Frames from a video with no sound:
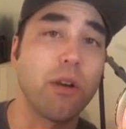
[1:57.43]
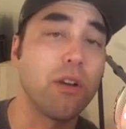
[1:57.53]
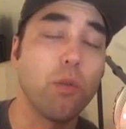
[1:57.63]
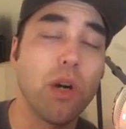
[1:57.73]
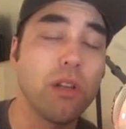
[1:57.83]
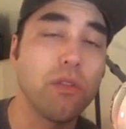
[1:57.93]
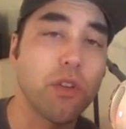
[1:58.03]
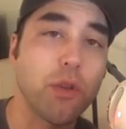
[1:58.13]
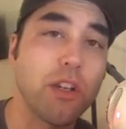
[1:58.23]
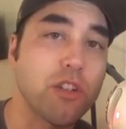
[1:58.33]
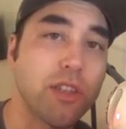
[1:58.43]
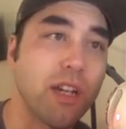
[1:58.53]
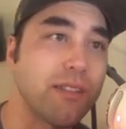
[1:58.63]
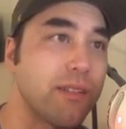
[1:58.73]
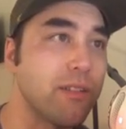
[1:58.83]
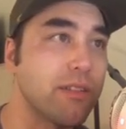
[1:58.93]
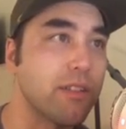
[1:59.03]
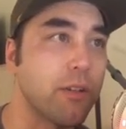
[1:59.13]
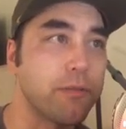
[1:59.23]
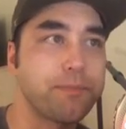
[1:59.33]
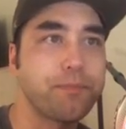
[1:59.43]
well over 300,000 years ago